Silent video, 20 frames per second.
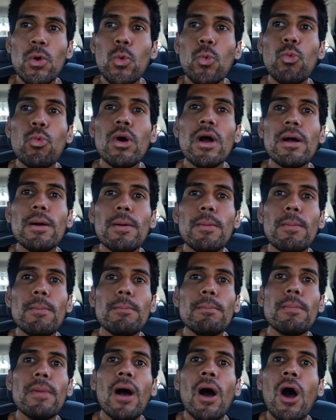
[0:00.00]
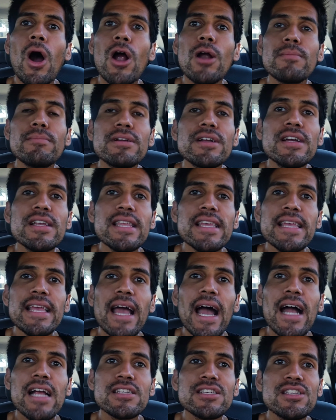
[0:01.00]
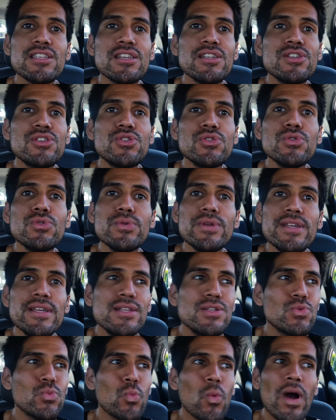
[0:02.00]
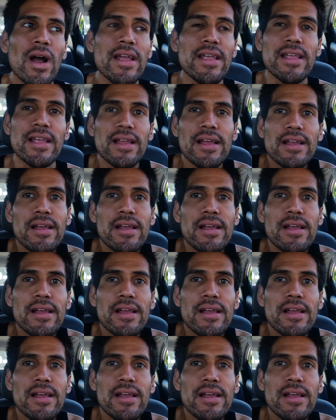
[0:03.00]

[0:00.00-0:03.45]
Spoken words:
what harm could he actually do? He's white.